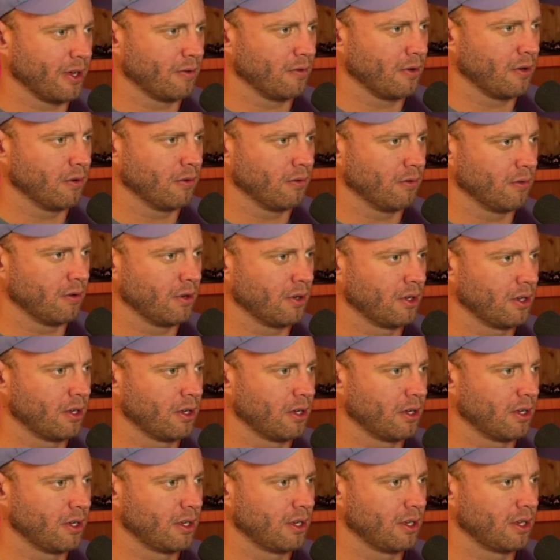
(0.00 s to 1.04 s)
Whoa.
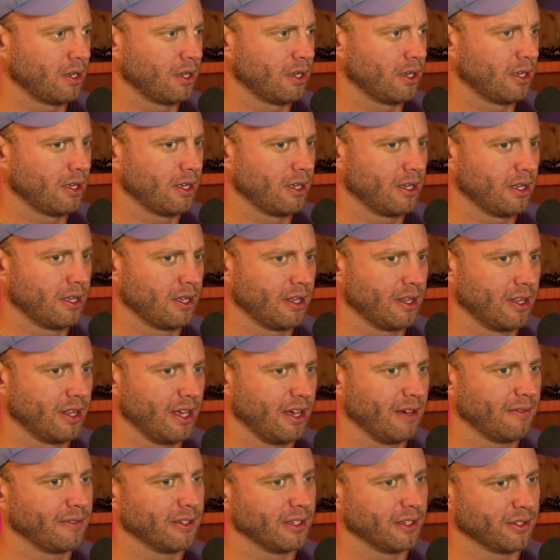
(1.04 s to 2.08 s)

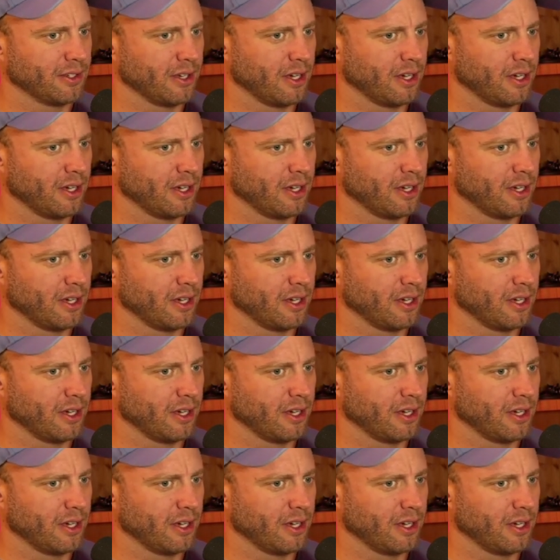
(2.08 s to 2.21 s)
That feels